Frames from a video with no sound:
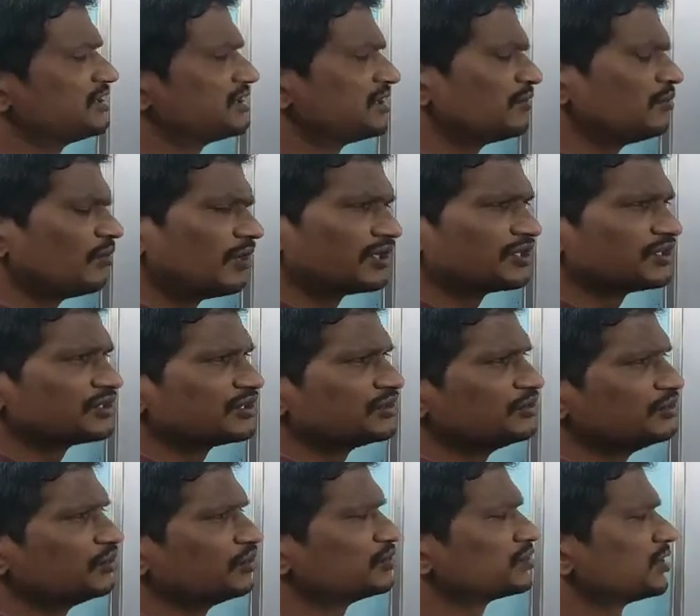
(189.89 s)
So what is
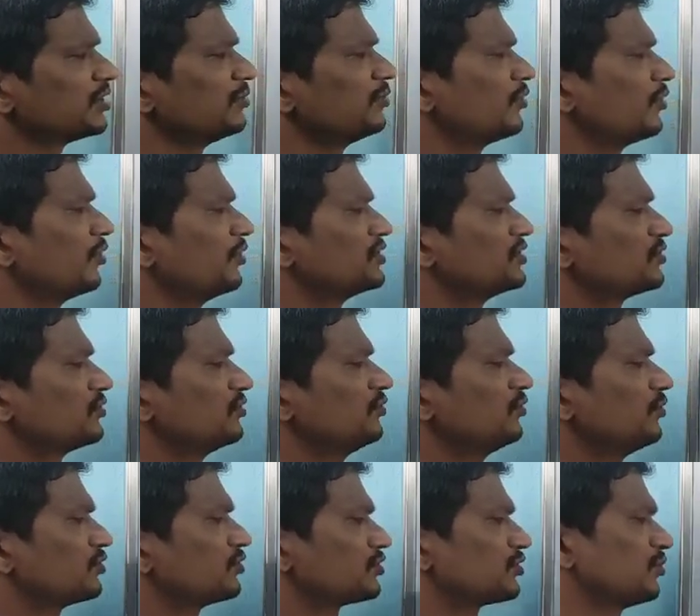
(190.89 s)
the use of cohesive
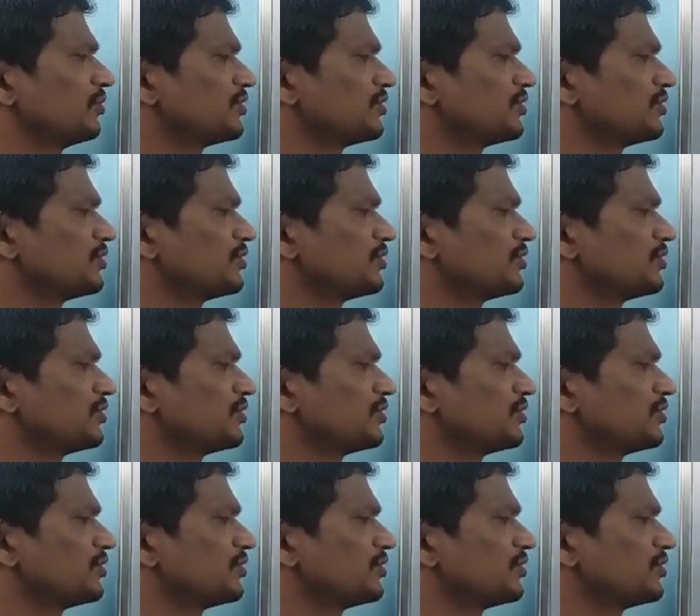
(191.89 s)
force?